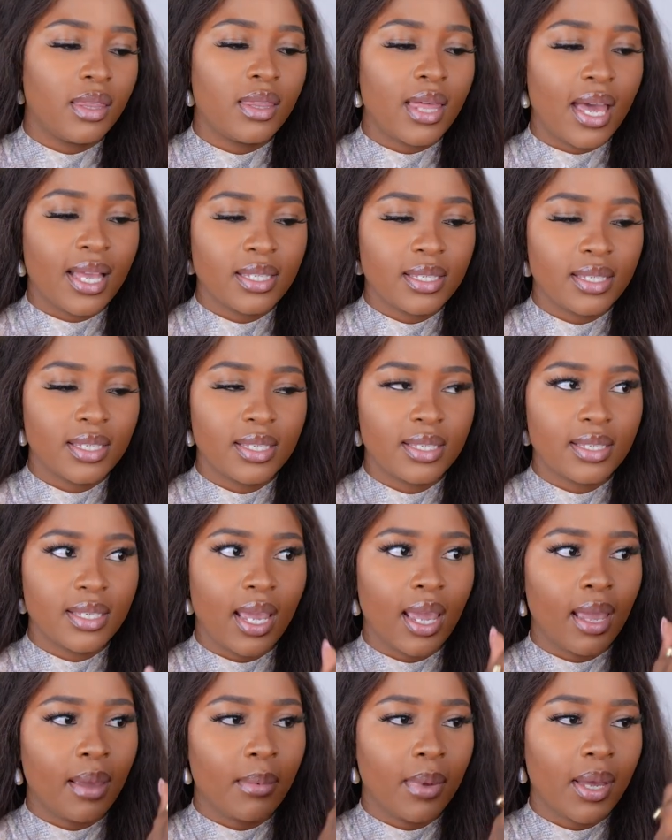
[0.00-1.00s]
that's the
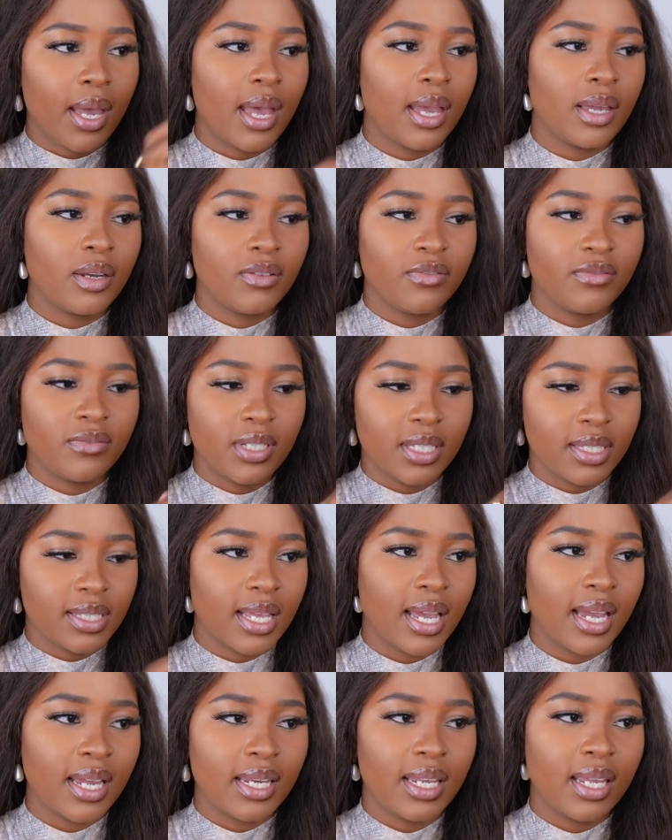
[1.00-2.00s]
same kind of
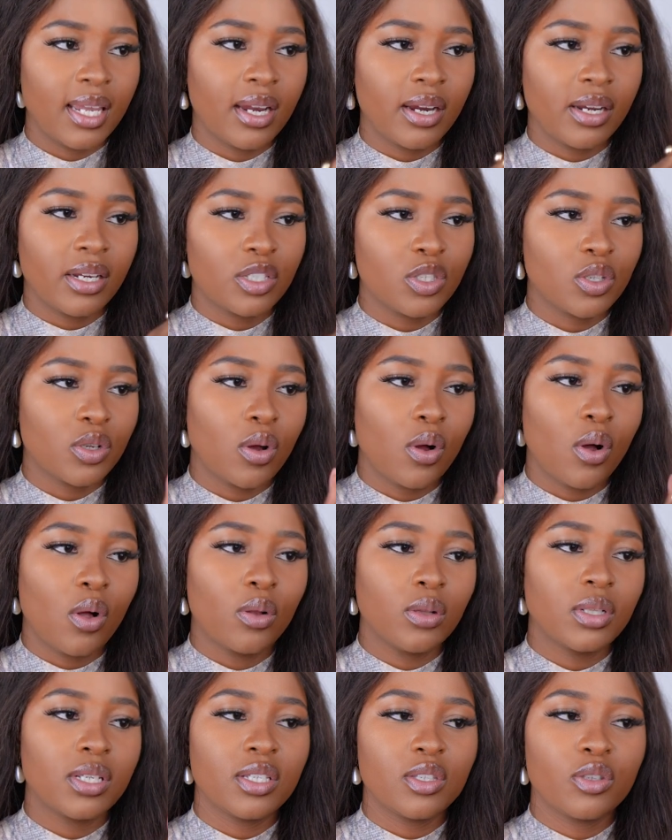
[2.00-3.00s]
design here, and it's
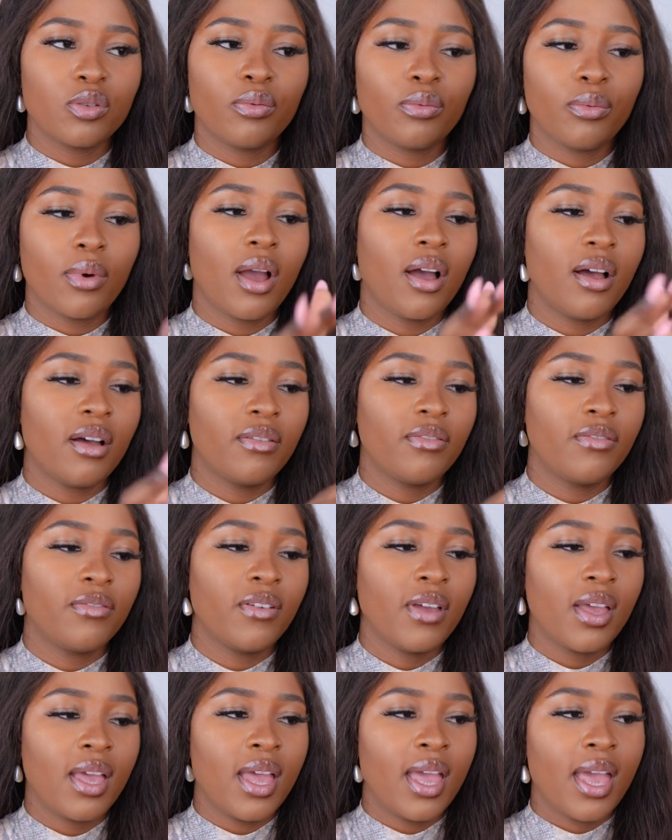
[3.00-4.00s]
gold, it's rough,